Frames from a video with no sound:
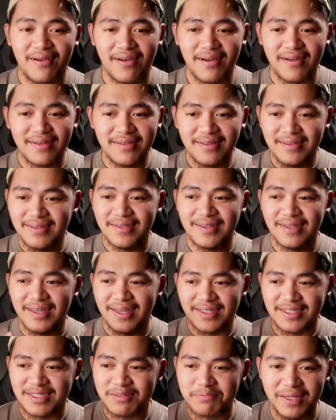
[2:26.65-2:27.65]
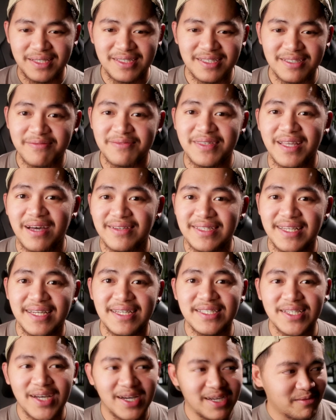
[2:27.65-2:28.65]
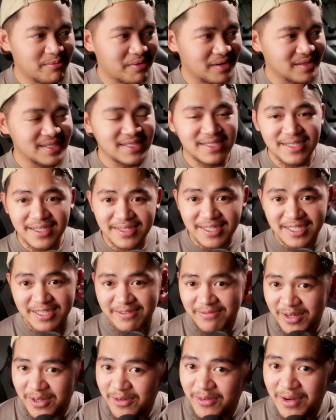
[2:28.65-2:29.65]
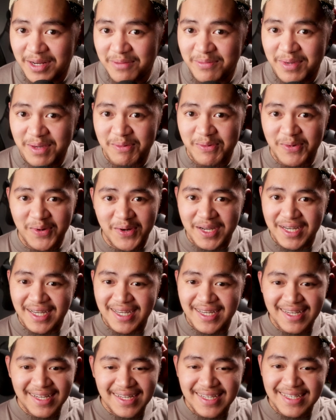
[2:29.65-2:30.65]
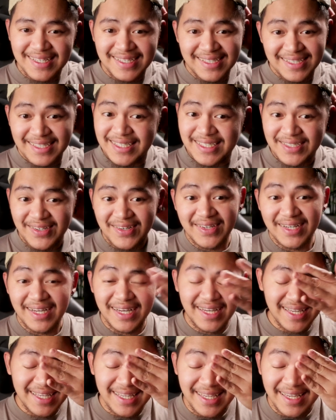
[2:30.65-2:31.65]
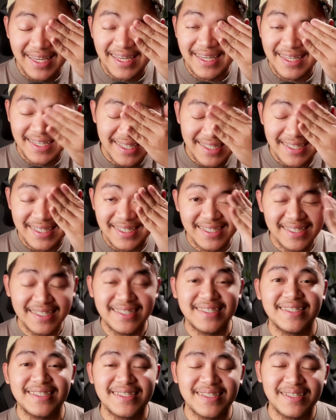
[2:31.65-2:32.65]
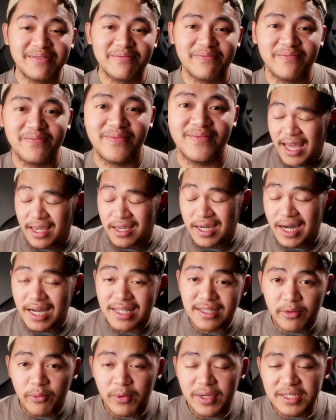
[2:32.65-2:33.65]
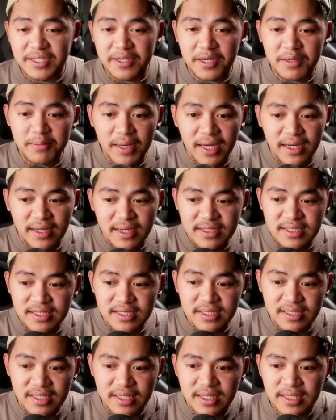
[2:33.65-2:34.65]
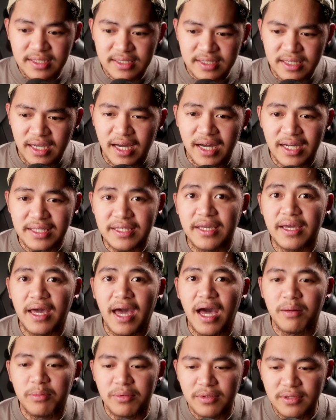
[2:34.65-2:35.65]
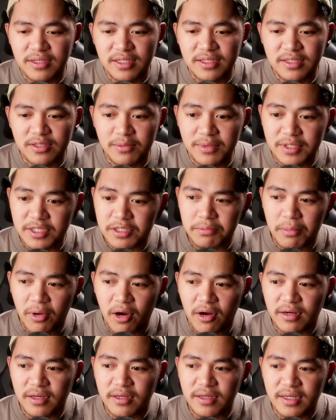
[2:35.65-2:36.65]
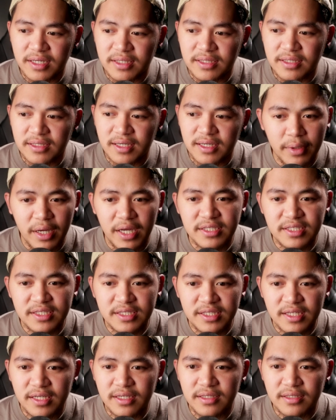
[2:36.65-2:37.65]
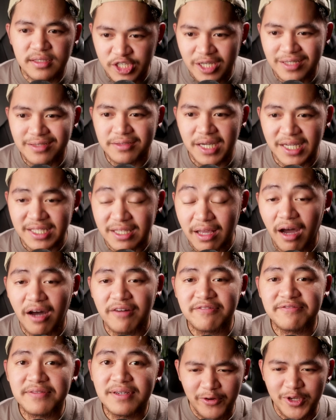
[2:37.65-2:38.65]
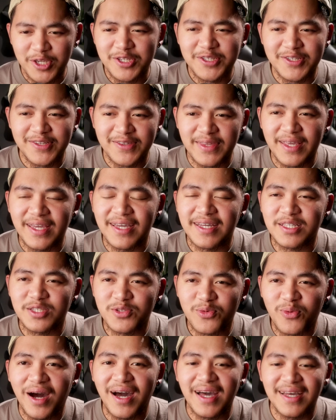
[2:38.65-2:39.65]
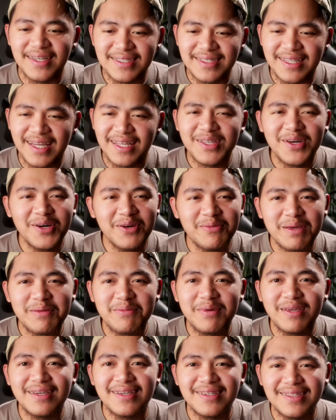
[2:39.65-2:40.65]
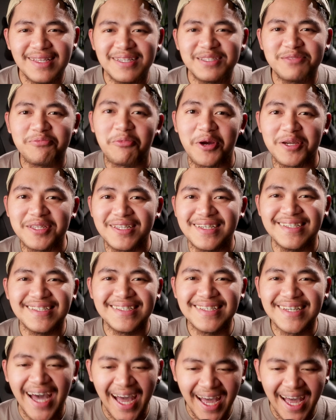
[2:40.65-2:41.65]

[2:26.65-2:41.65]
are expensive nowadays, so I can probably sell this for quite a bit more. So yeah. And then I got the 1 terabyte SSD because I think Apple is so much smarter and priced it just enough for you to think twice that, oh, maybe it's worth it.